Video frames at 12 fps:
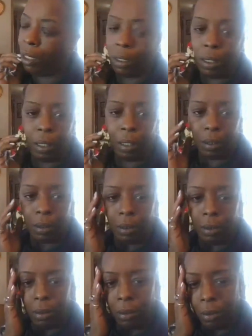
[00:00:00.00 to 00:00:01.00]
Eggnog.
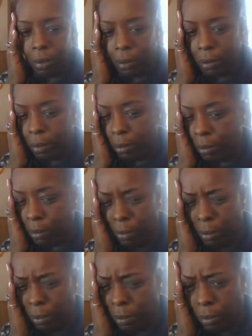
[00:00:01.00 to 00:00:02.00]

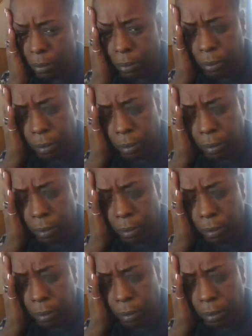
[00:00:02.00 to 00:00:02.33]
Mm.